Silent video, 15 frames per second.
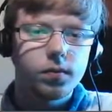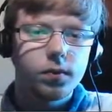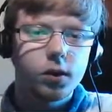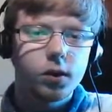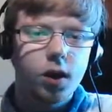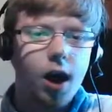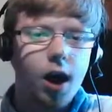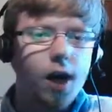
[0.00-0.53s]

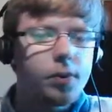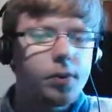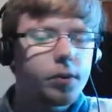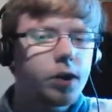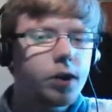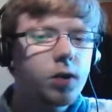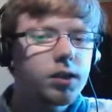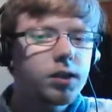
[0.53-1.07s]
But we
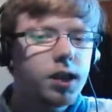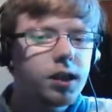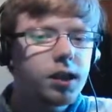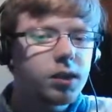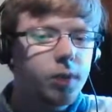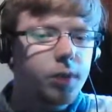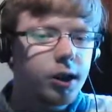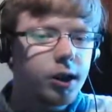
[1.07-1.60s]
don't see any
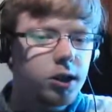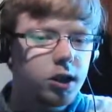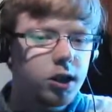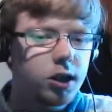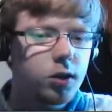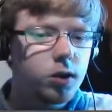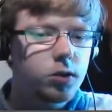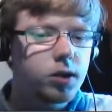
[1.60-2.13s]
Spiky
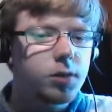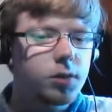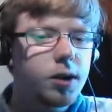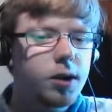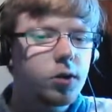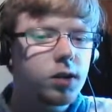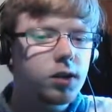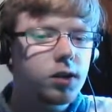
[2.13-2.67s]
Shield. The
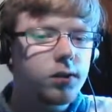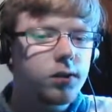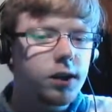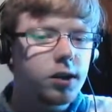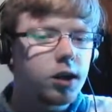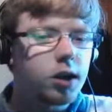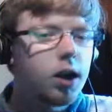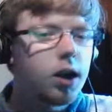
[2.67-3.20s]
Smeargle does
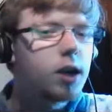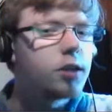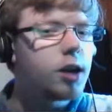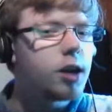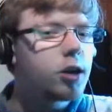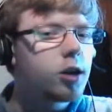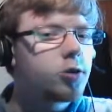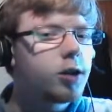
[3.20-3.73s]
flinch.
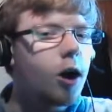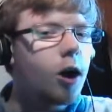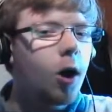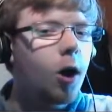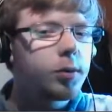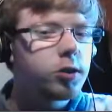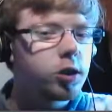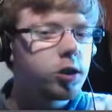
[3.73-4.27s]
Circuitry
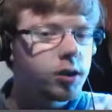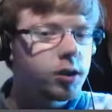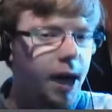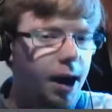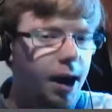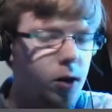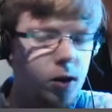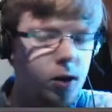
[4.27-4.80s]
opts to
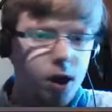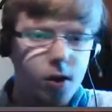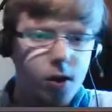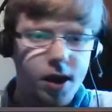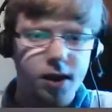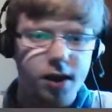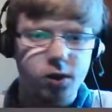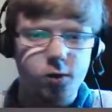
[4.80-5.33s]
Tail Glow
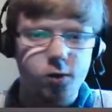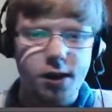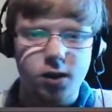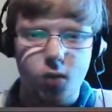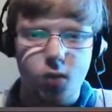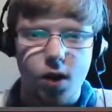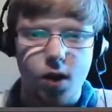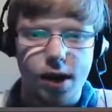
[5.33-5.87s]
here straight
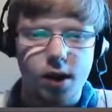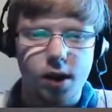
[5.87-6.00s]
away,